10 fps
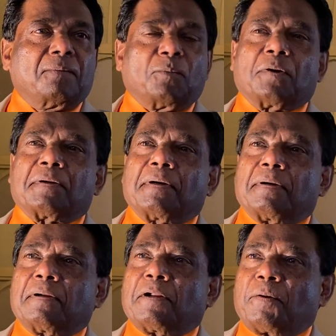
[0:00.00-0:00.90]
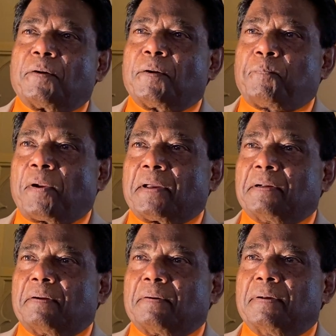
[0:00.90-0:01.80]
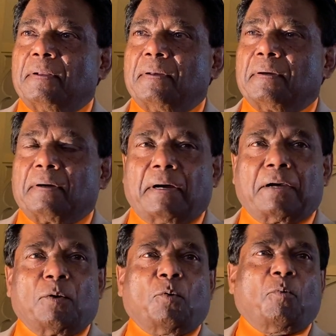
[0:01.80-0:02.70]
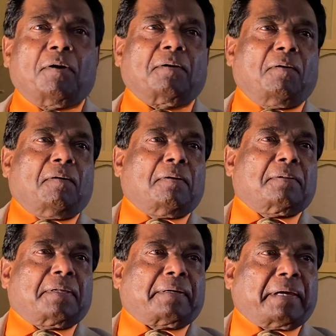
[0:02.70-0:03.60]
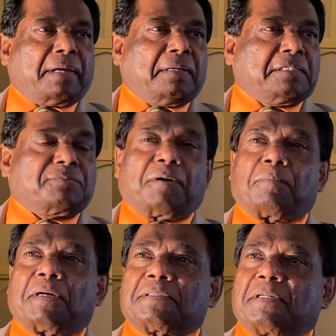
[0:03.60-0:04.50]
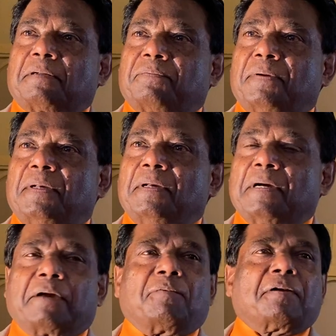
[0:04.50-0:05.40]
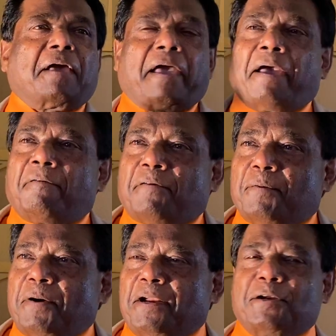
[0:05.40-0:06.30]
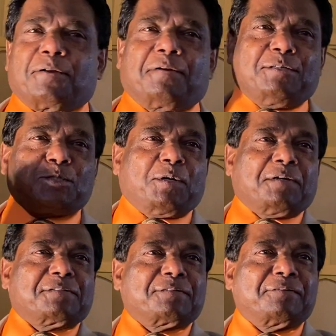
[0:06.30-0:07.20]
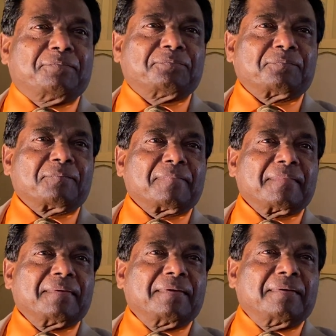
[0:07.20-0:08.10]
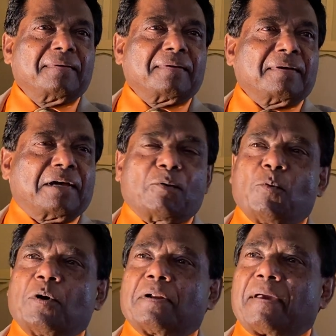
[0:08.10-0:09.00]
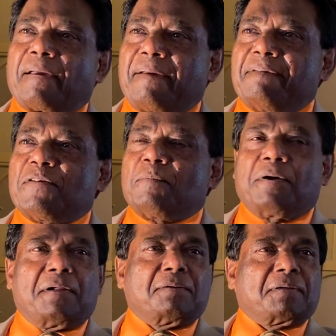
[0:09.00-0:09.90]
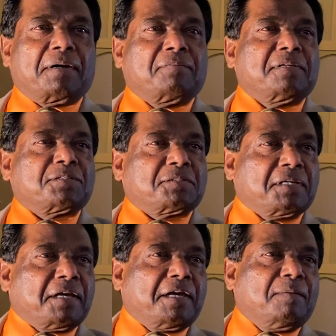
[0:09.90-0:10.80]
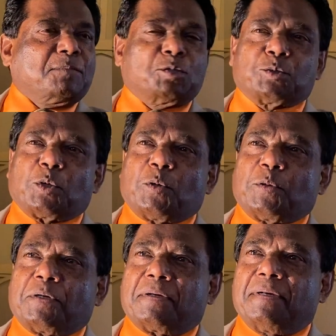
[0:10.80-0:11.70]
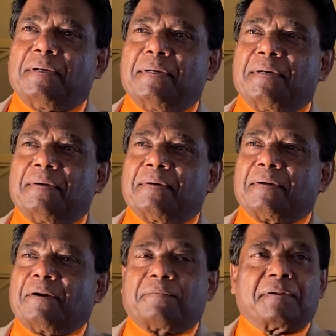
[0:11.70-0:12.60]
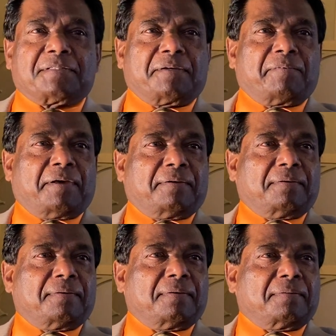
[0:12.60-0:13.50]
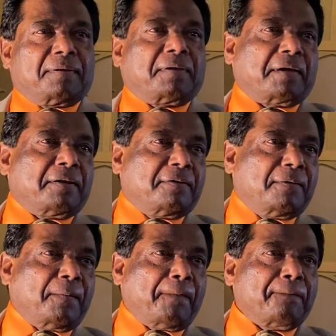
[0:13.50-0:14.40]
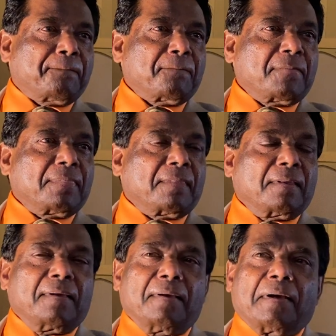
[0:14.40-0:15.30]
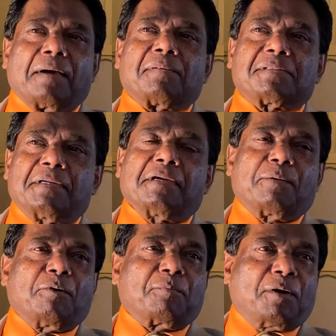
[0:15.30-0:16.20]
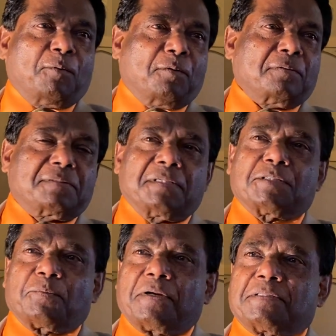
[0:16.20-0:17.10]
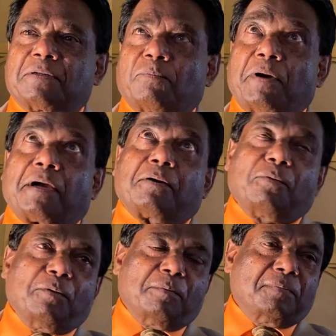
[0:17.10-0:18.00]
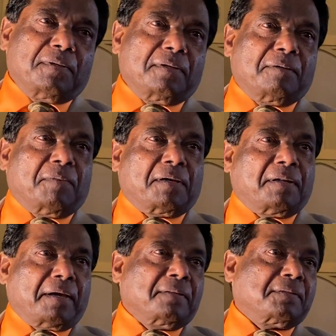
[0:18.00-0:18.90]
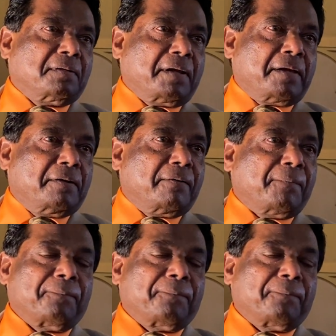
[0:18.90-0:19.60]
One girl replied, you know, I don't want all the candies for myself. I want everybody to rejoice. I want everybody to have the same joy of receiving the candy. I was thinking about my own situation back home in my ninth grade.